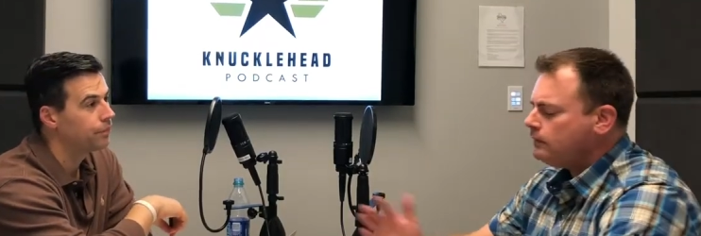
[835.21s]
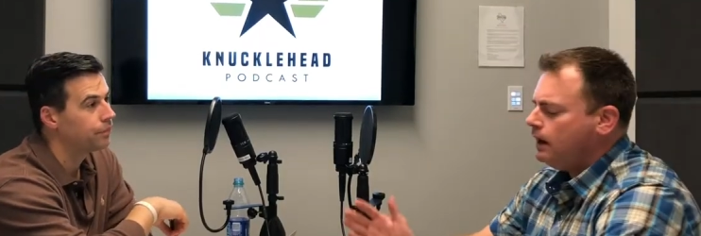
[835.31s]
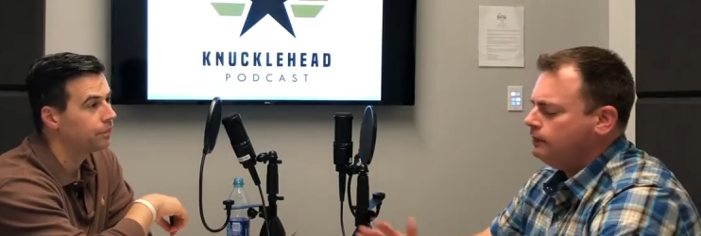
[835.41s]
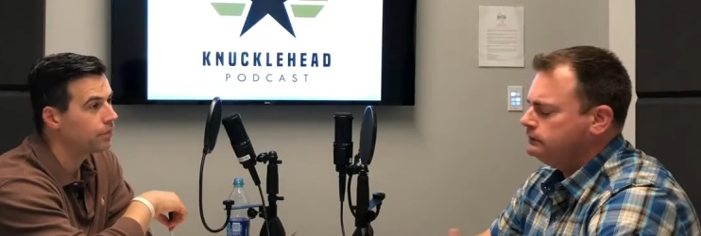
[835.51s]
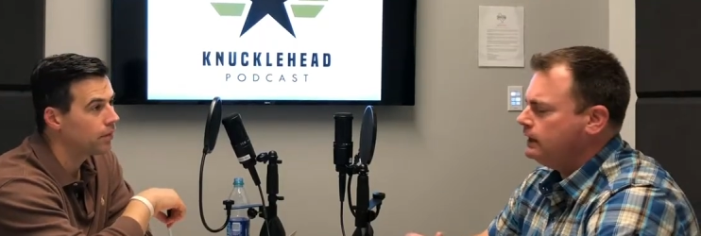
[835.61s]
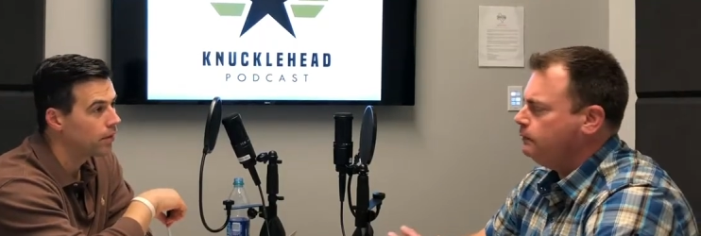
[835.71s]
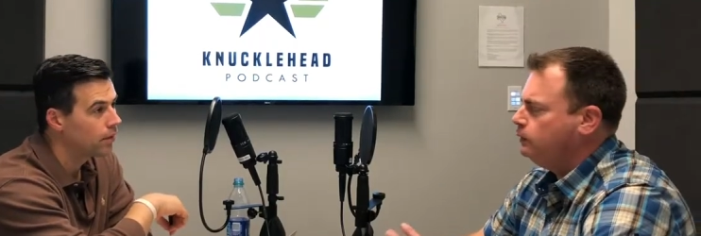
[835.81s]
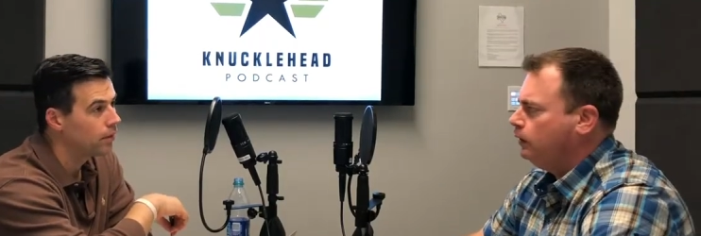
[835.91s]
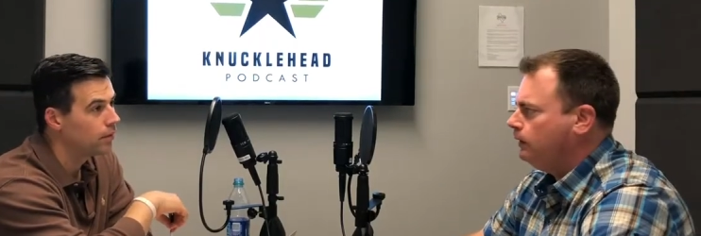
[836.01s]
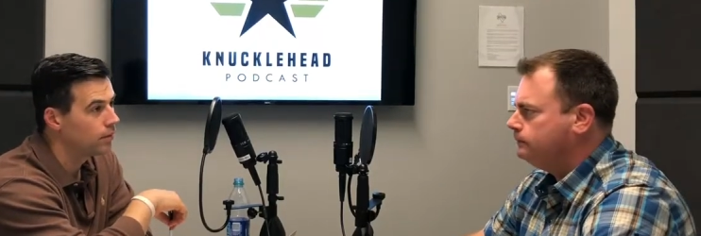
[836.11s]
Speaker 1: every time we
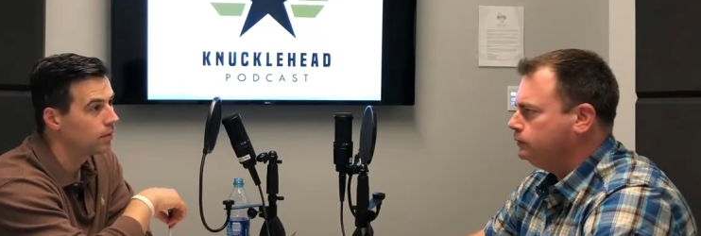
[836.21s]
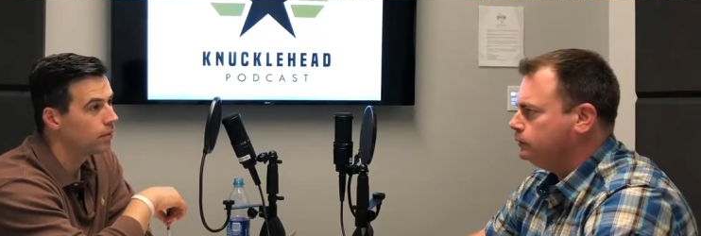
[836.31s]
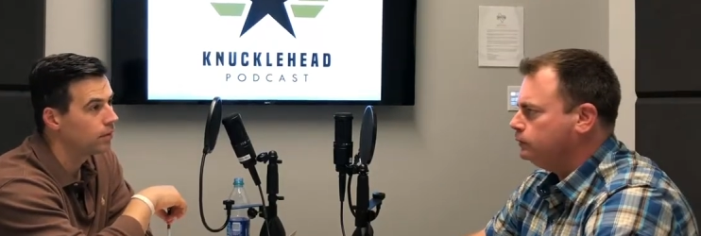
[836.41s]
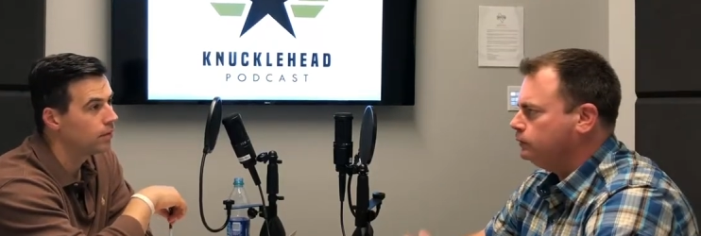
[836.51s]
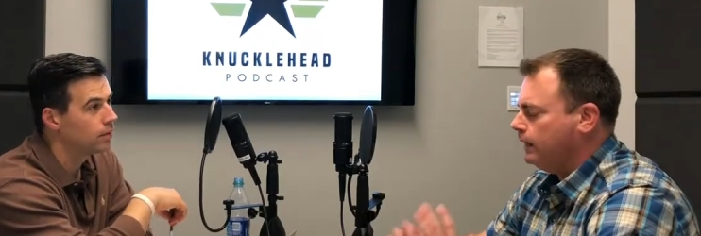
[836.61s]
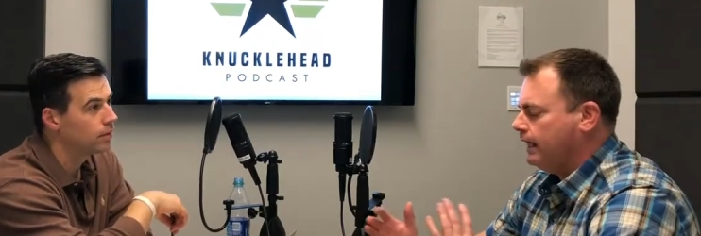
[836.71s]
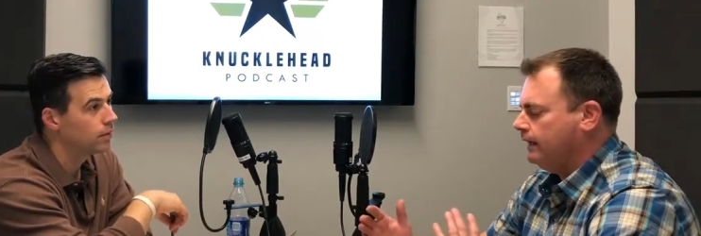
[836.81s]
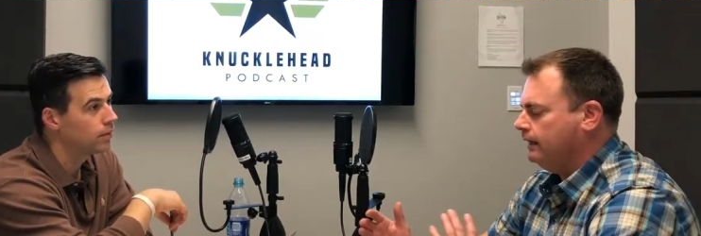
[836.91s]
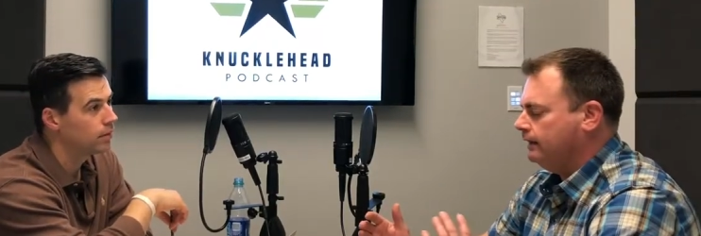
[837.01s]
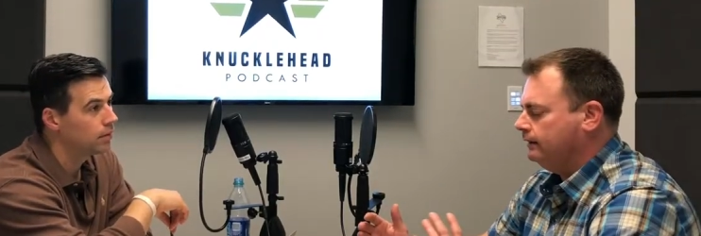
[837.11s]
roll up to
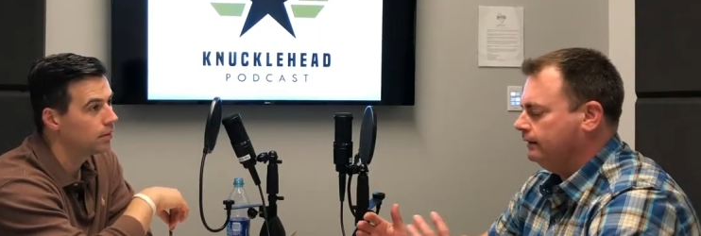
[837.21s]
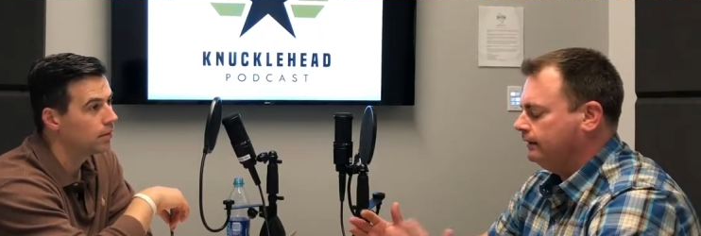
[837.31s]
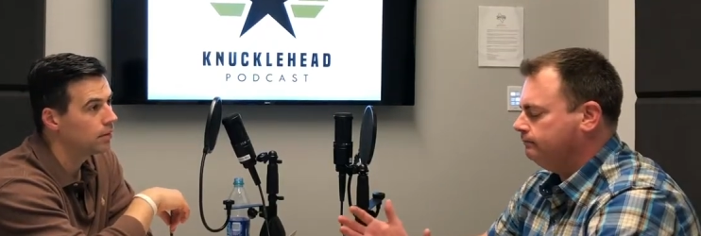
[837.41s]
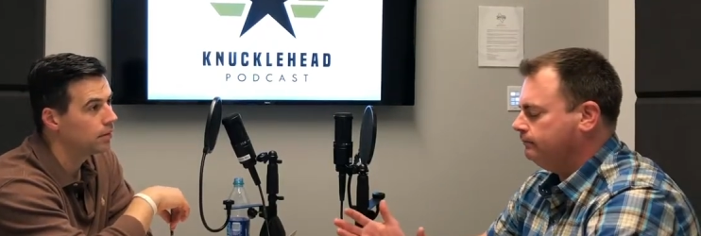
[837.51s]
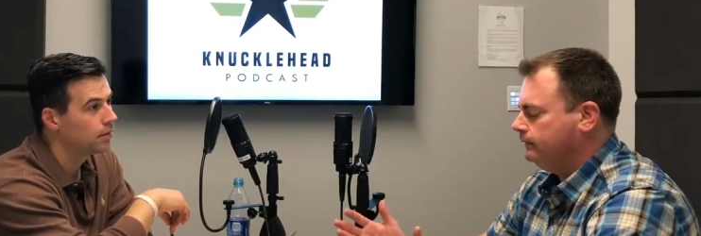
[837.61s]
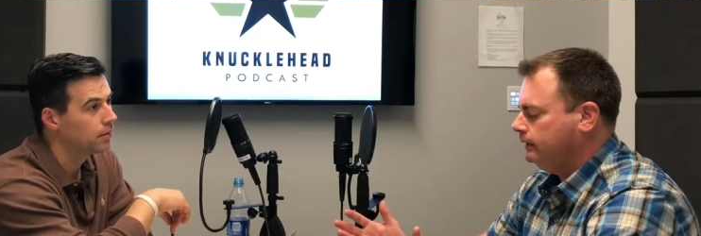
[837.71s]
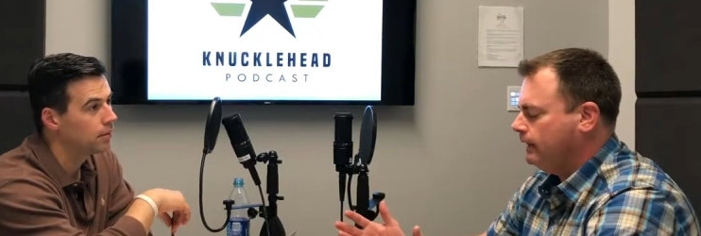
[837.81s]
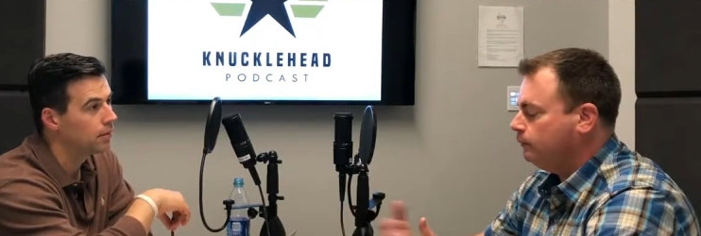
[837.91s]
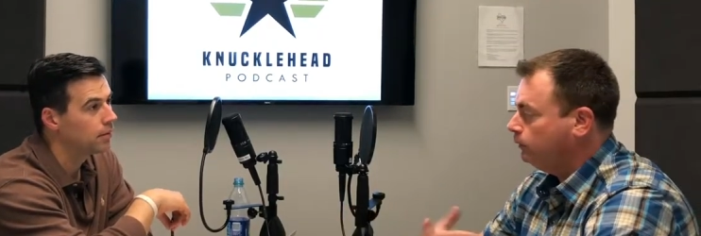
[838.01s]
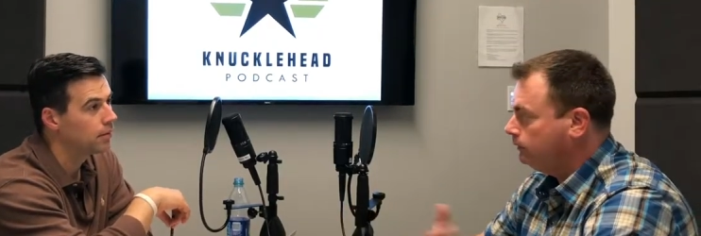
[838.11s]
a
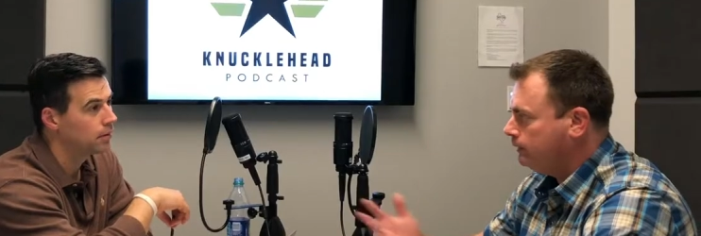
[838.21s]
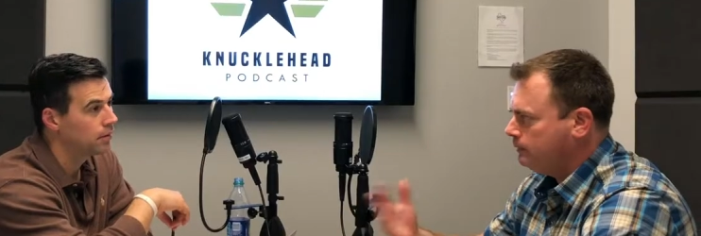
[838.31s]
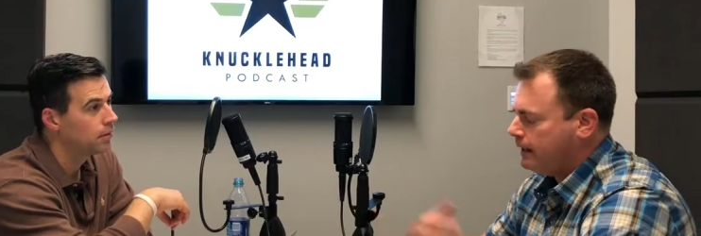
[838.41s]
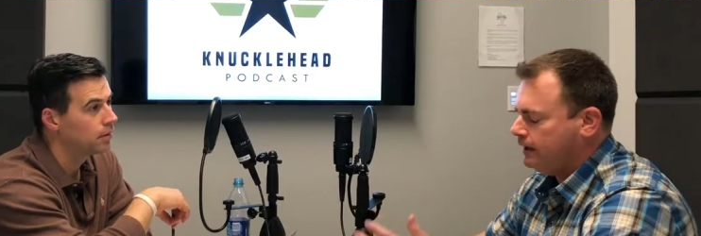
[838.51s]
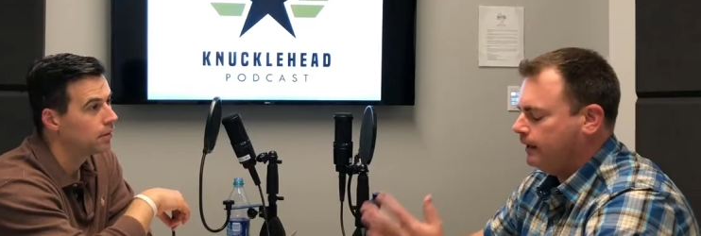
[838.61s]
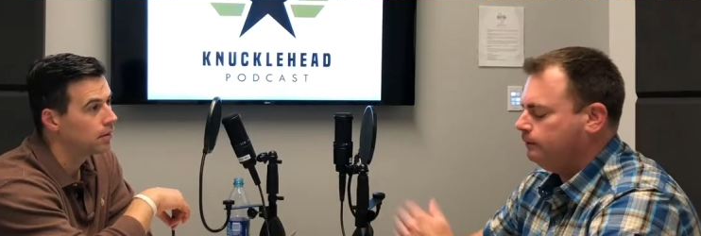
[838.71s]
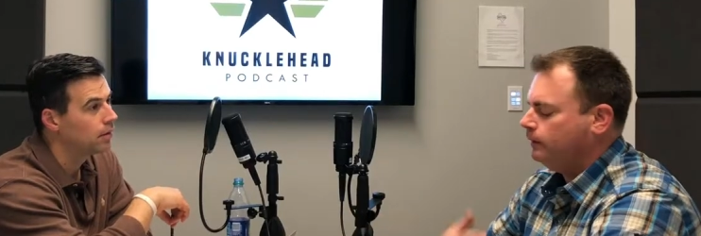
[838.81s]
uh, well, let me back up.